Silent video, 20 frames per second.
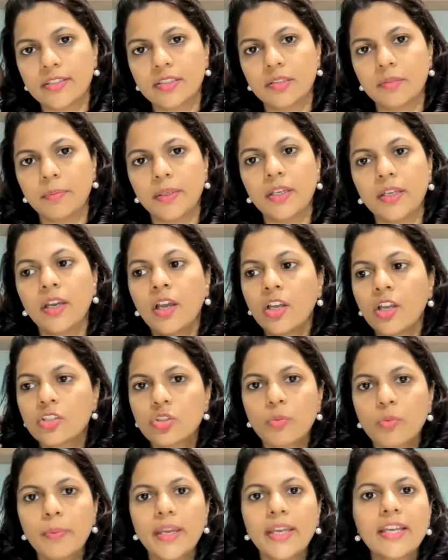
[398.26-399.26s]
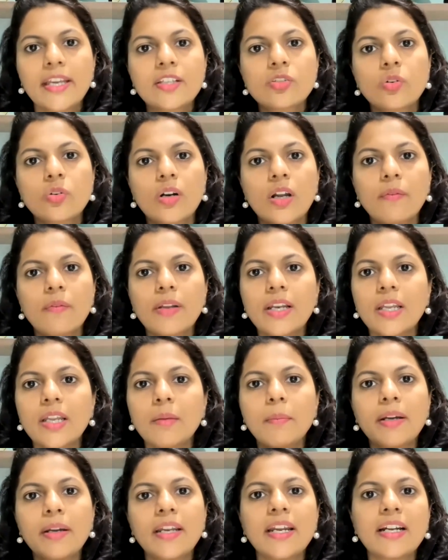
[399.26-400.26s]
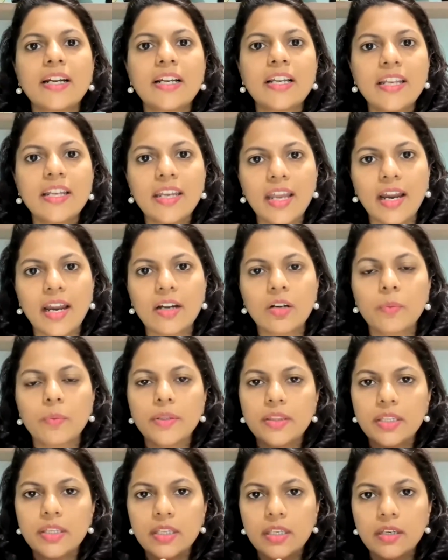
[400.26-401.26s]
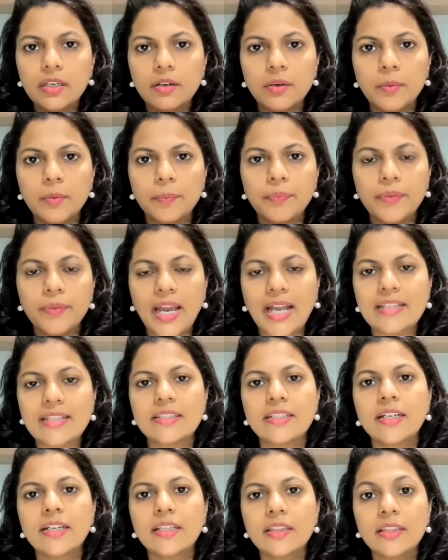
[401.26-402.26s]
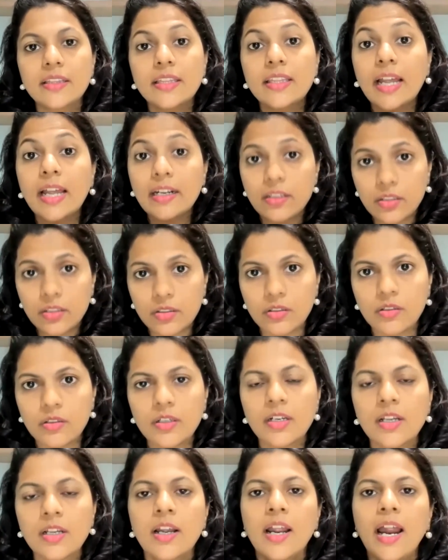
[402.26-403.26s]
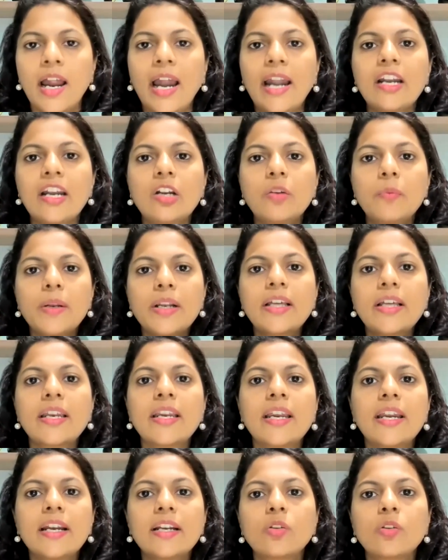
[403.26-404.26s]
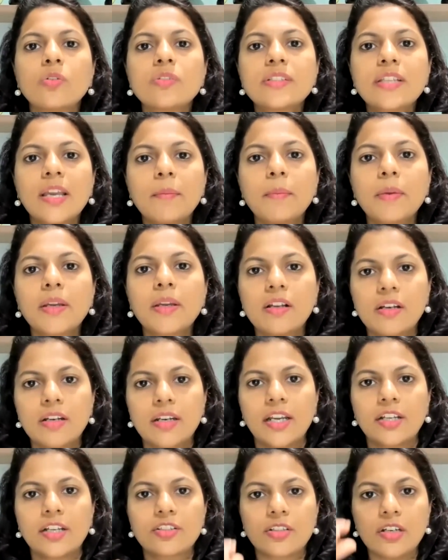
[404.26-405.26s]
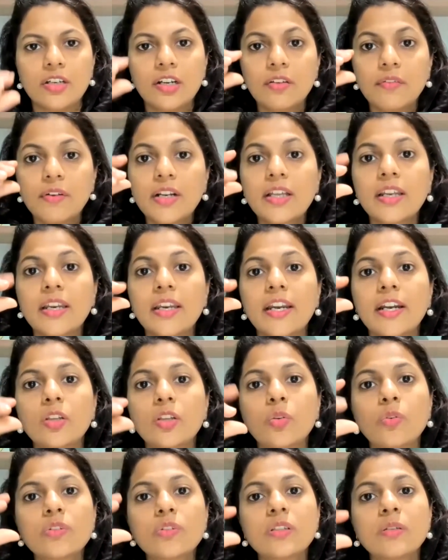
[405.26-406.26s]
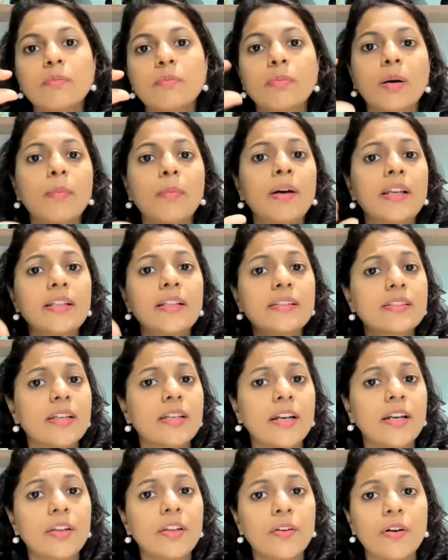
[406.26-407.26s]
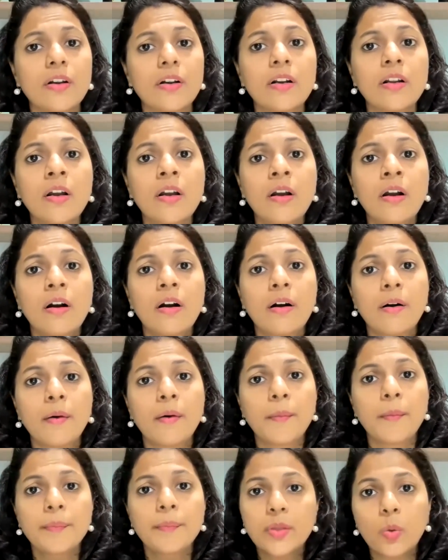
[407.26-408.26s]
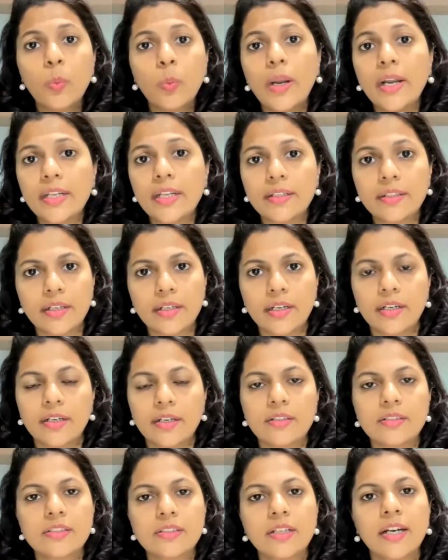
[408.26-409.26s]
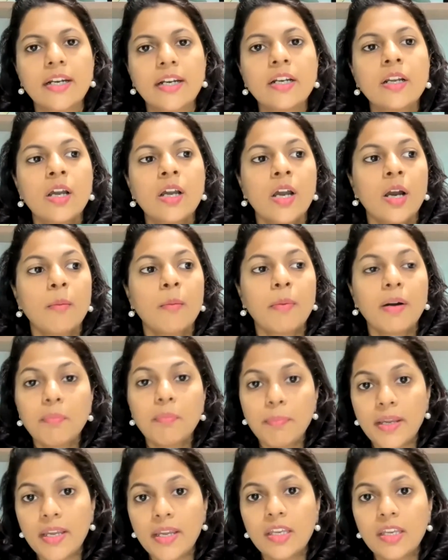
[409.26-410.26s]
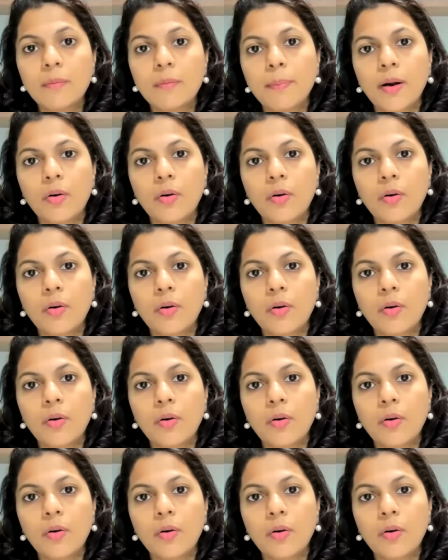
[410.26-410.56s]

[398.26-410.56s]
recipe so baking soda will immediately react with the um, acid in that curd and it will create those chemical reaction it will create those bubble inside your um, wet ingredients right but baking